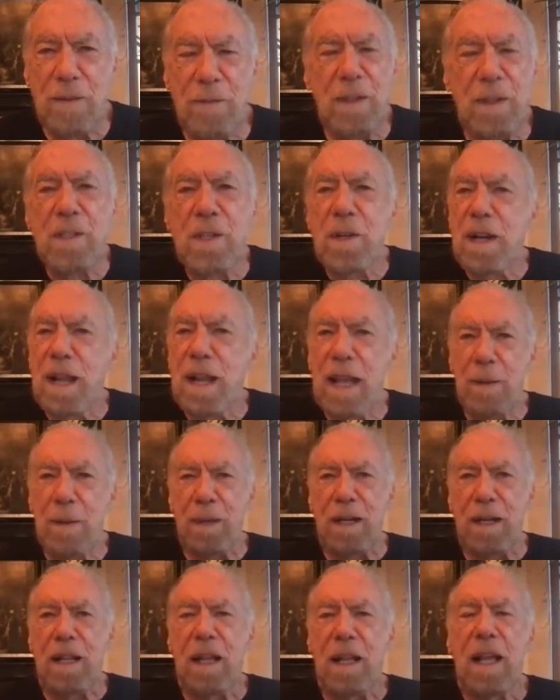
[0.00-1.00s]
It's going to
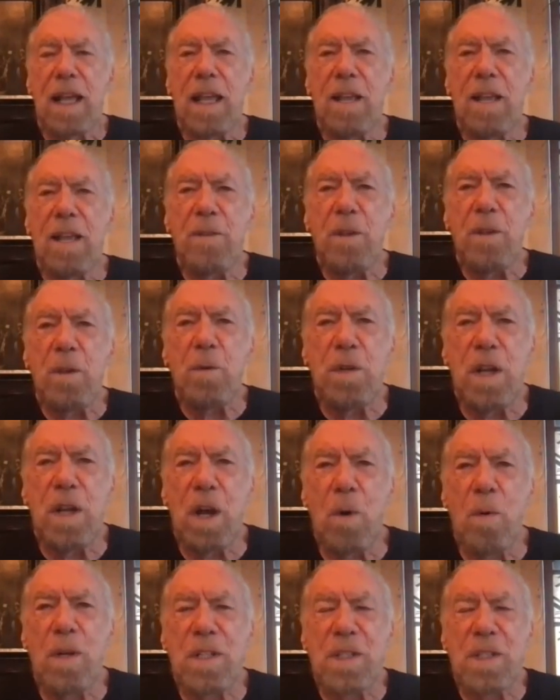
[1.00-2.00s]
happen. If you
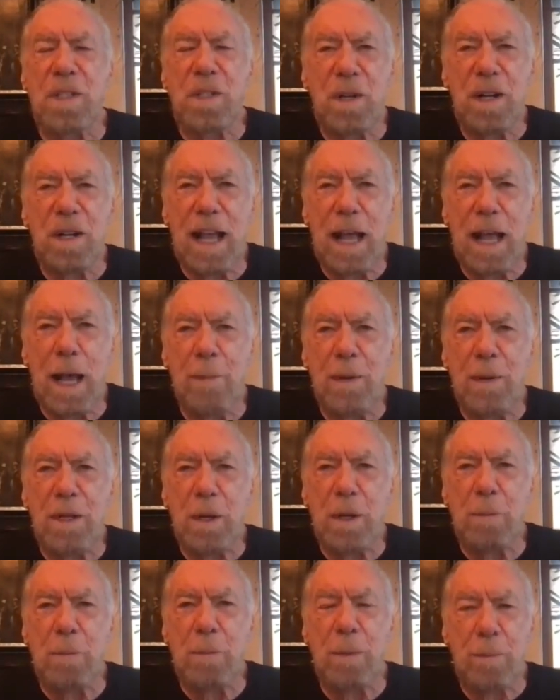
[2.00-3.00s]
know it's going to happen and
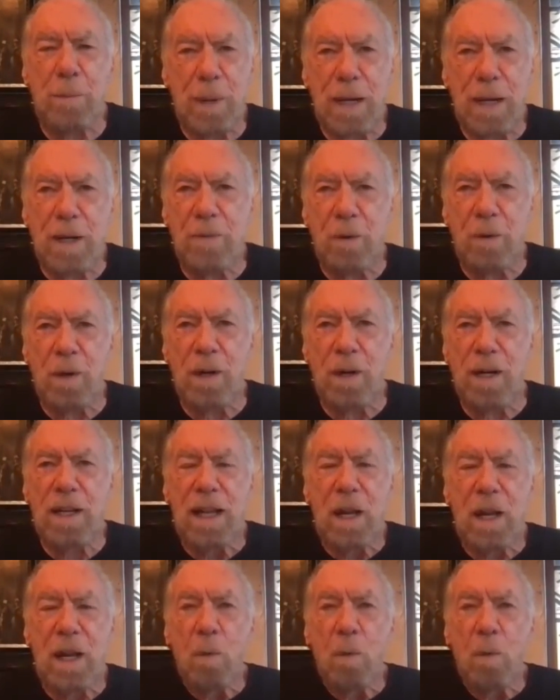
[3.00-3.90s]
you're prepared for it,